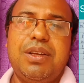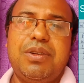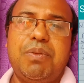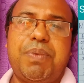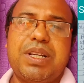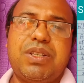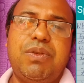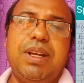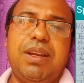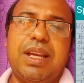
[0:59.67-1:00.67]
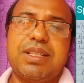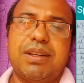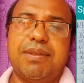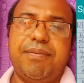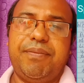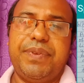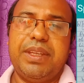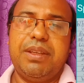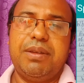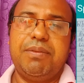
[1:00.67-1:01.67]
To pursue education
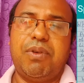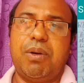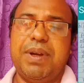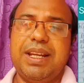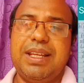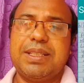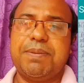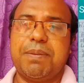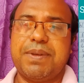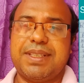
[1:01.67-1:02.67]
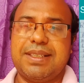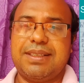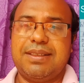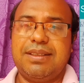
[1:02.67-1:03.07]
for various purposes